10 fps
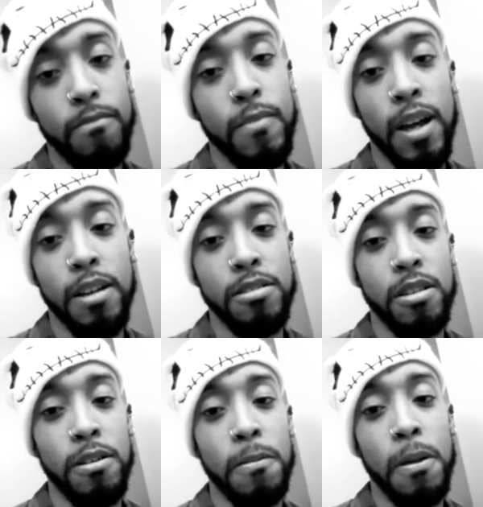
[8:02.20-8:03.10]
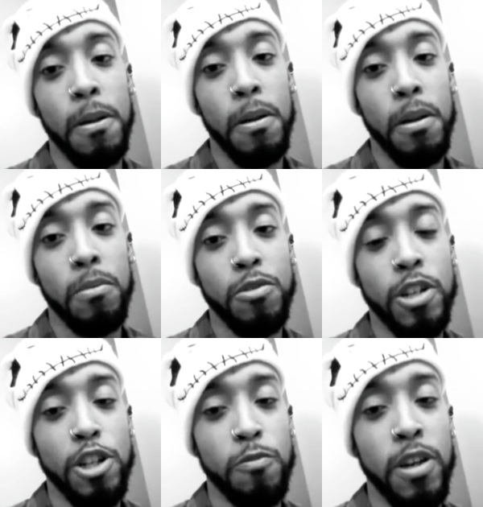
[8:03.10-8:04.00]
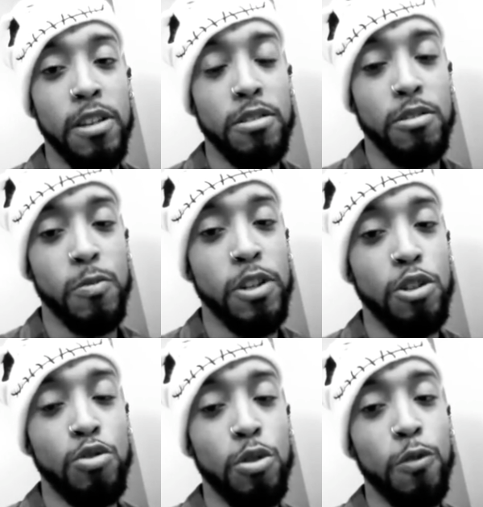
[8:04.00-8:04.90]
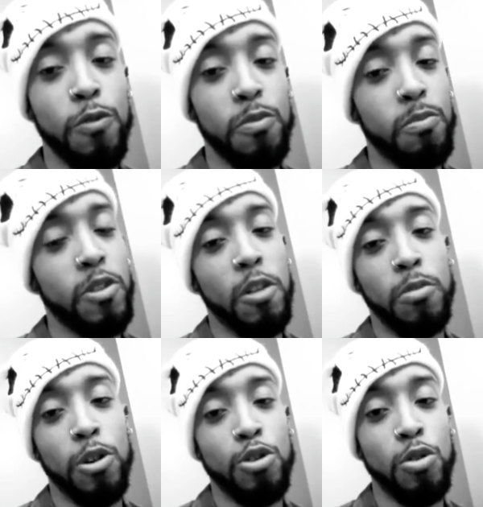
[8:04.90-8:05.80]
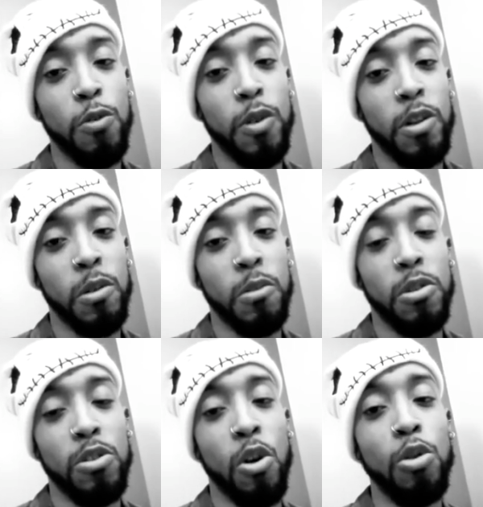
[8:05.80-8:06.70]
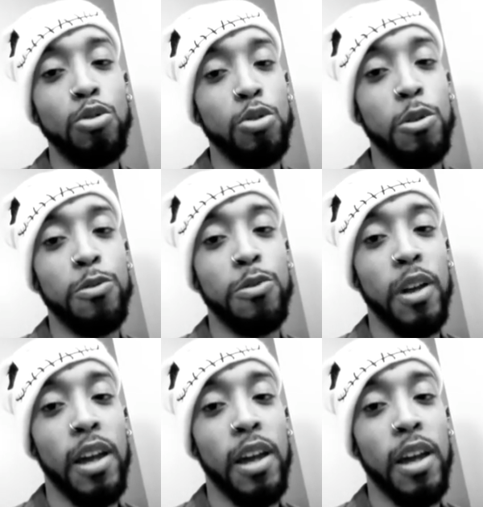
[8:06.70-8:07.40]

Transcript: like I said, Sketch Piece speaks the truth, nothing but the truth, and nothing but the whole truth,